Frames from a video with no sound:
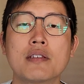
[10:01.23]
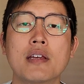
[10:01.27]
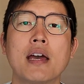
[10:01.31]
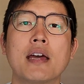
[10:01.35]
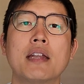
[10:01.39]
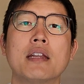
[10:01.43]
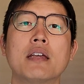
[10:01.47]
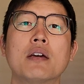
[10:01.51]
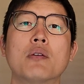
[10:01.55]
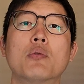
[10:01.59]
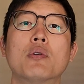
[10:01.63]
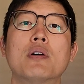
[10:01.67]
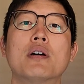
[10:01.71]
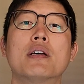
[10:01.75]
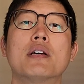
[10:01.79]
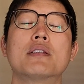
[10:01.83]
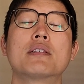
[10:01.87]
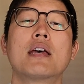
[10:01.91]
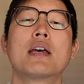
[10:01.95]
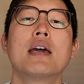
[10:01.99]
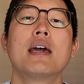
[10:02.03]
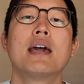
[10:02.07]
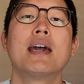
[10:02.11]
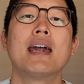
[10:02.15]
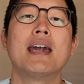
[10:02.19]
and it was
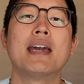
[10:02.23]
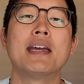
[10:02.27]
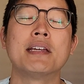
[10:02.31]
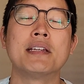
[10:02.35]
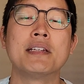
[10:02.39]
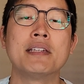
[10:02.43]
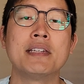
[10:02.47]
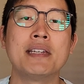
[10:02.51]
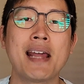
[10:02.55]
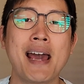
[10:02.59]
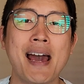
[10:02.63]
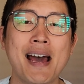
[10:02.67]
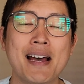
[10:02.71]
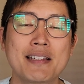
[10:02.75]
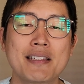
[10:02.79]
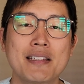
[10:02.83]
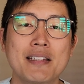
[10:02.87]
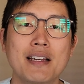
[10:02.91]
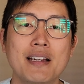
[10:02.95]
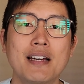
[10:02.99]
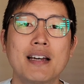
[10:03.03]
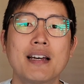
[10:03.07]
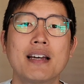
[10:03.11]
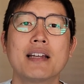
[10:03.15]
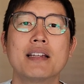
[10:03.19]
a
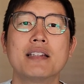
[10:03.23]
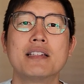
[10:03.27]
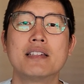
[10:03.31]
NASA